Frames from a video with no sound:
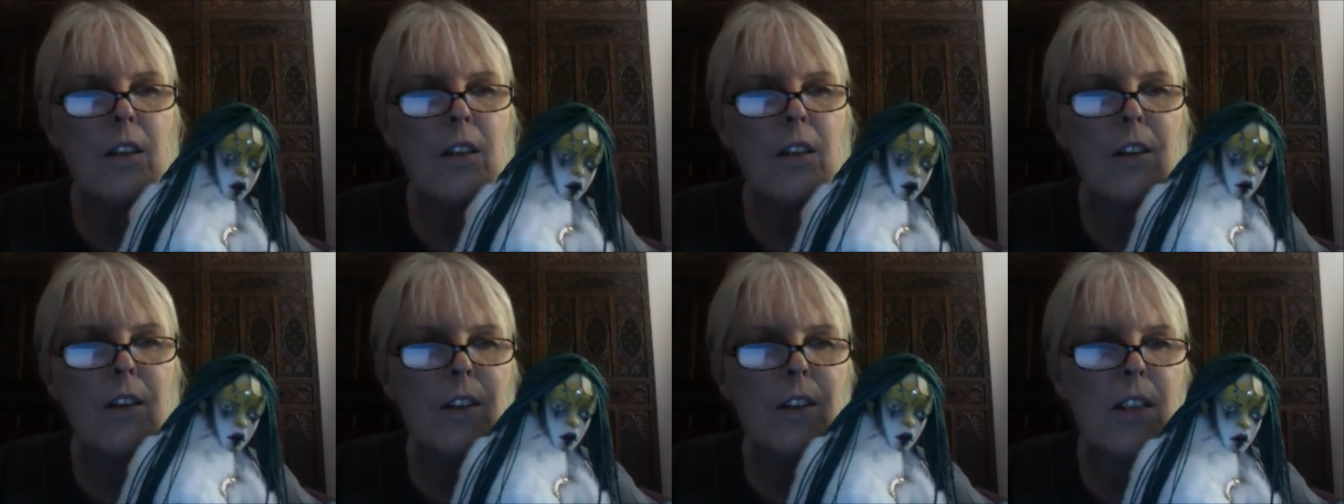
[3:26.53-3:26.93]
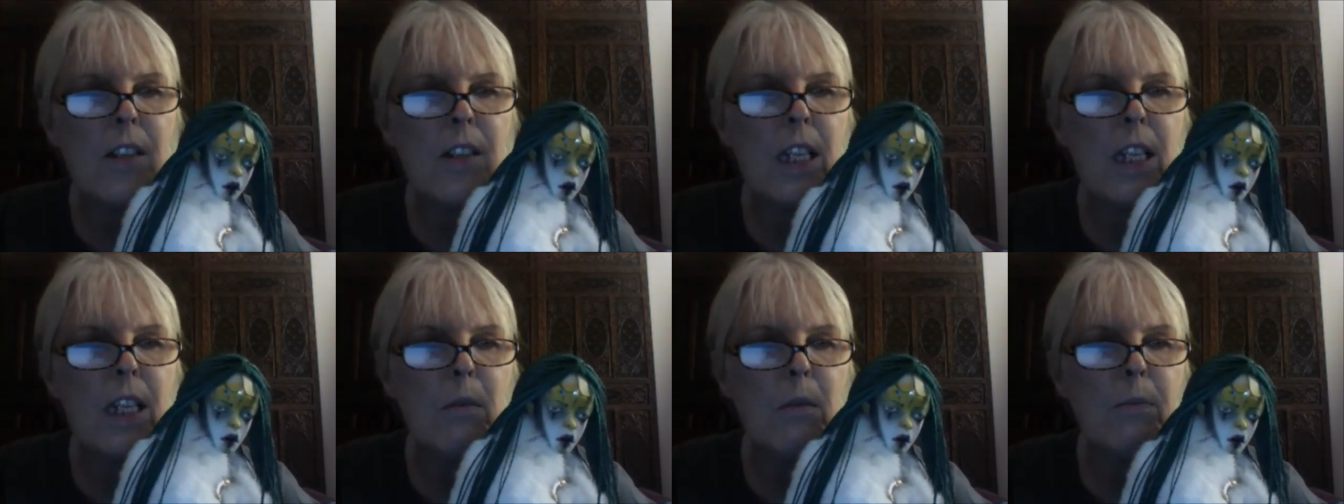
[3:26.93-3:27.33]
you can
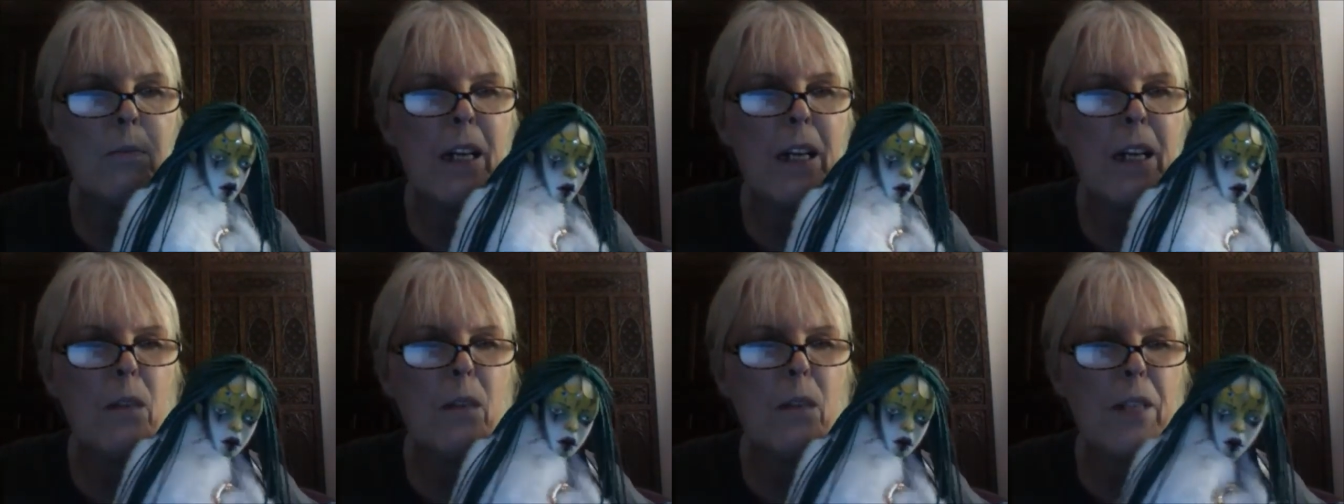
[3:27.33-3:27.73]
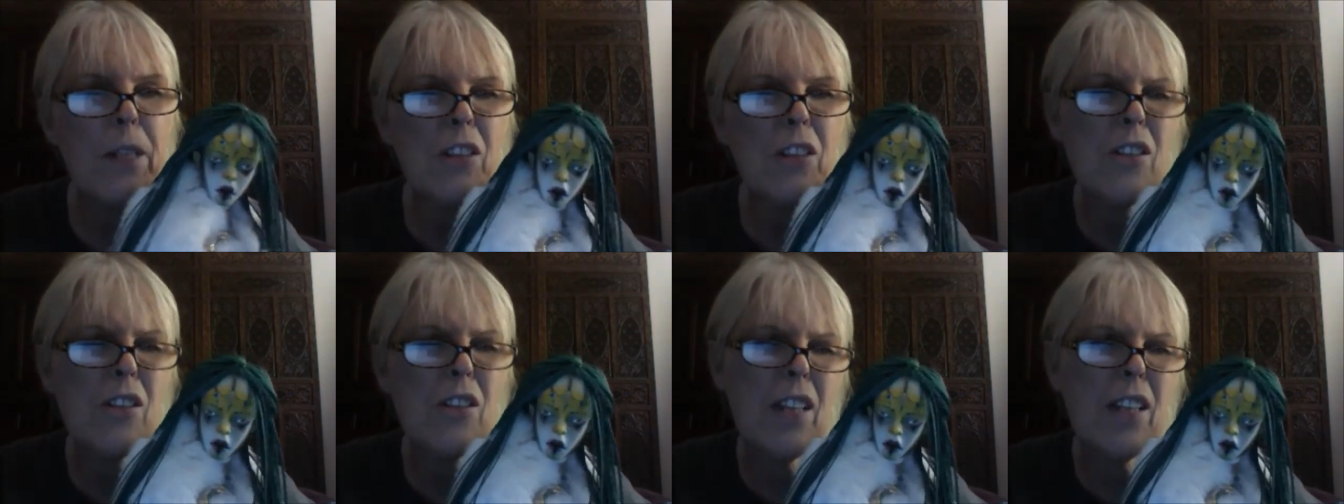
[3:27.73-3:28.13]
see better
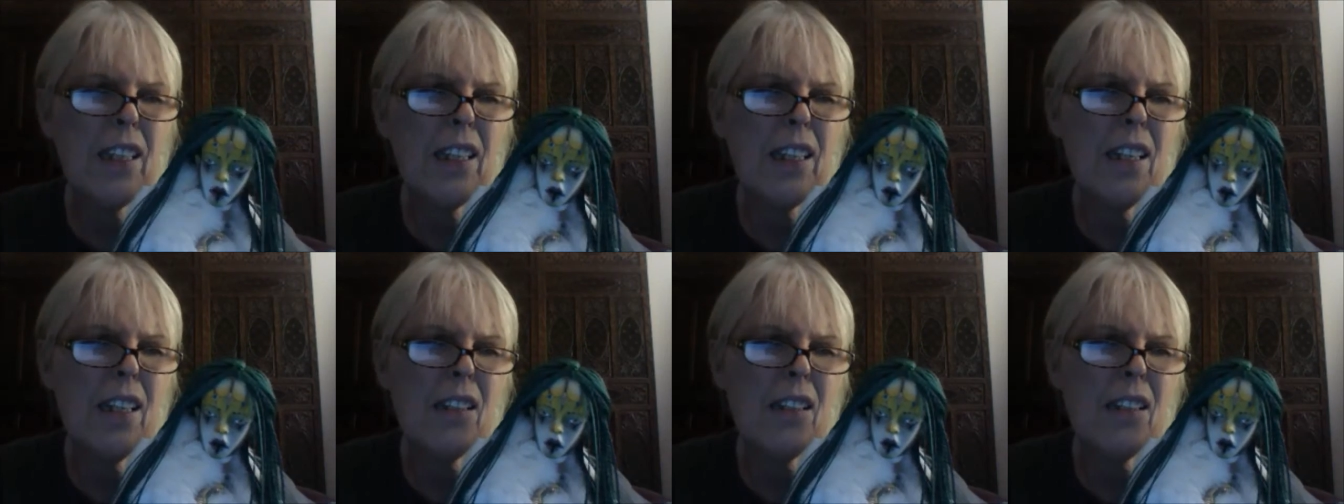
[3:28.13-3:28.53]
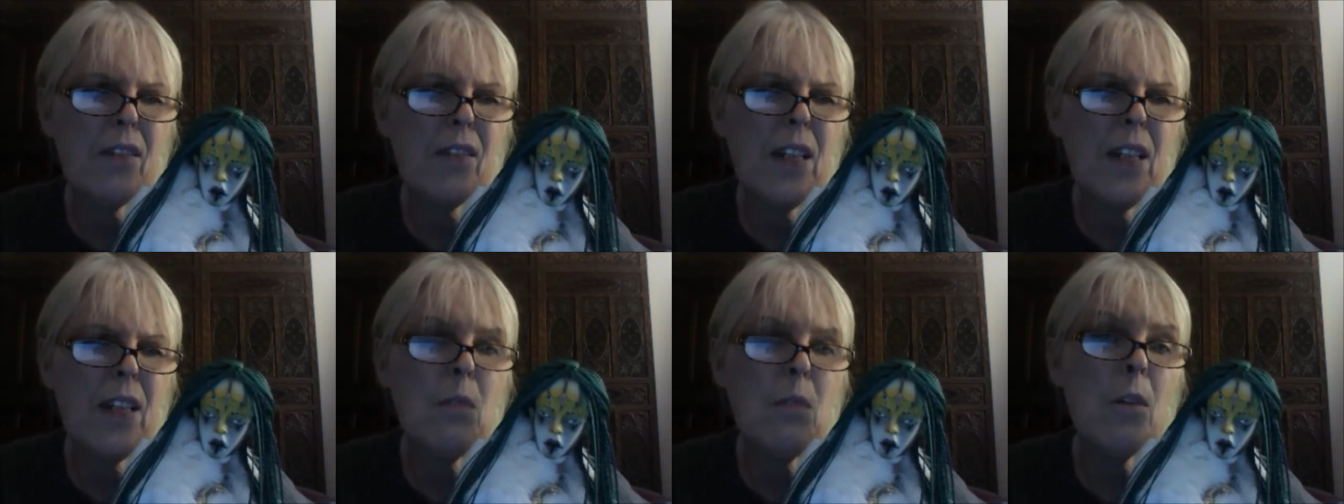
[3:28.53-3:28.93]
pictures, I guess, of
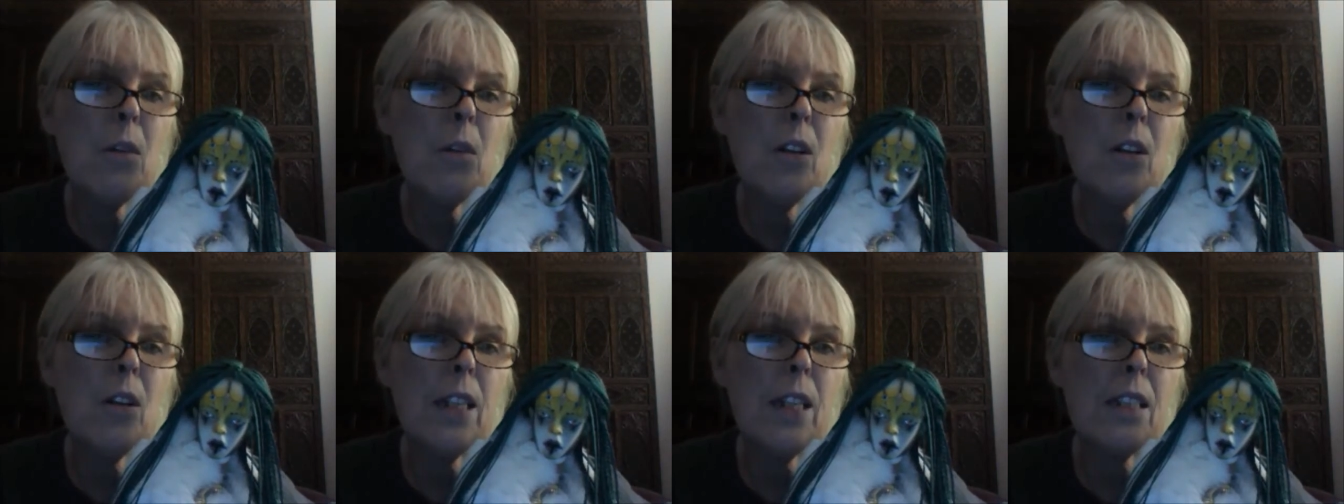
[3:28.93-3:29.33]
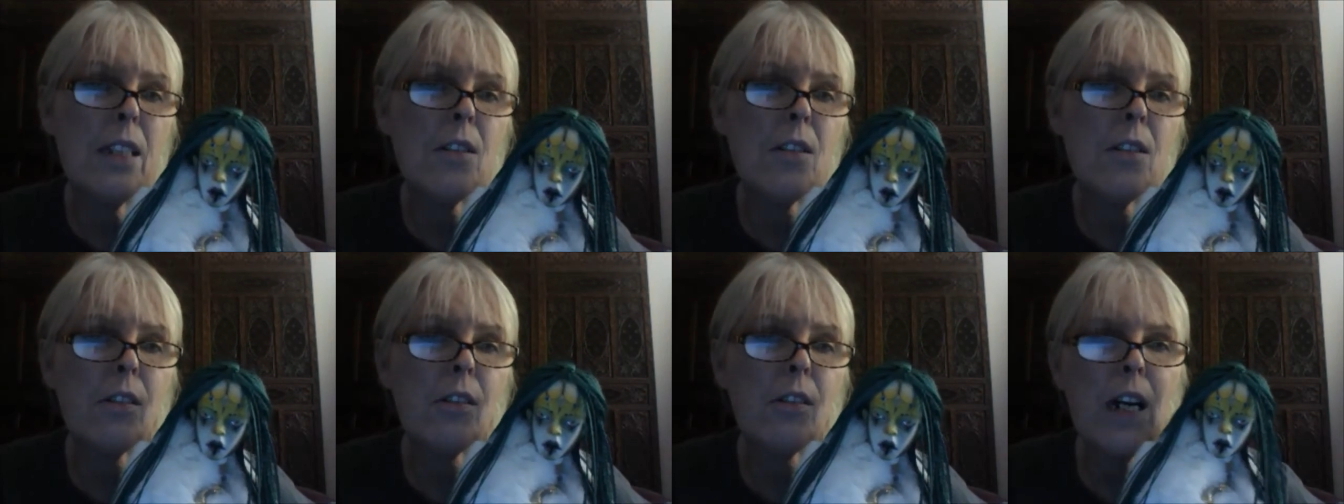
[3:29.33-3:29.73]
him on
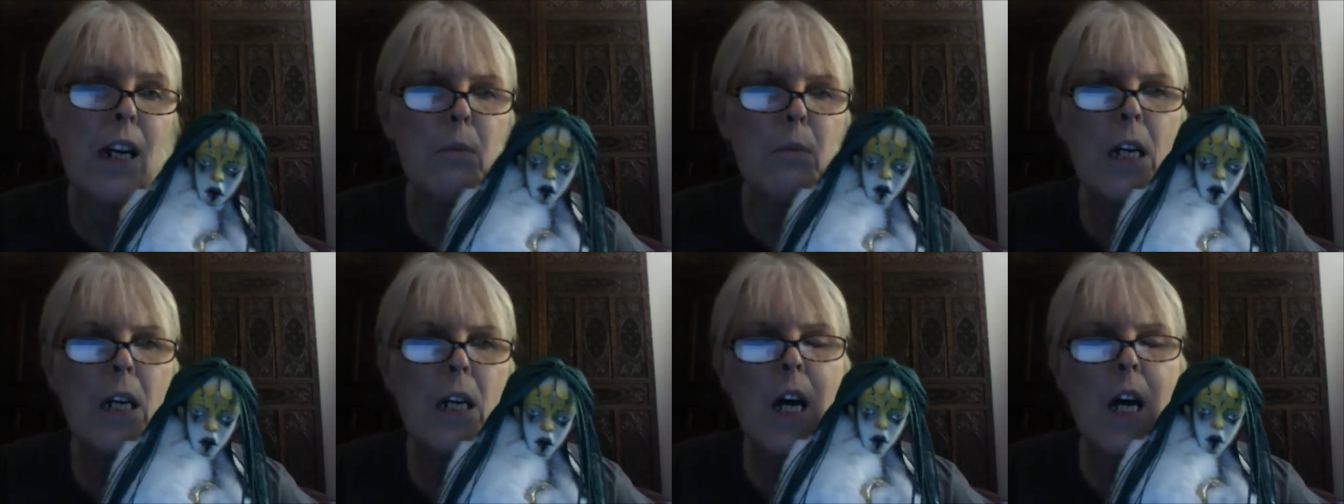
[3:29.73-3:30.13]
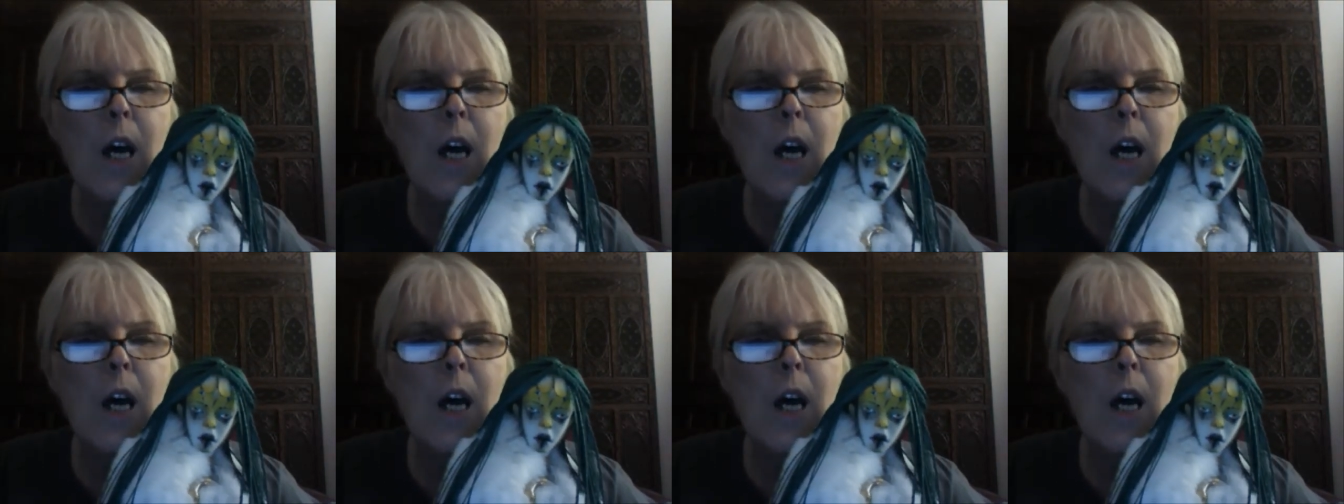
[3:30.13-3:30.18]
Instagram.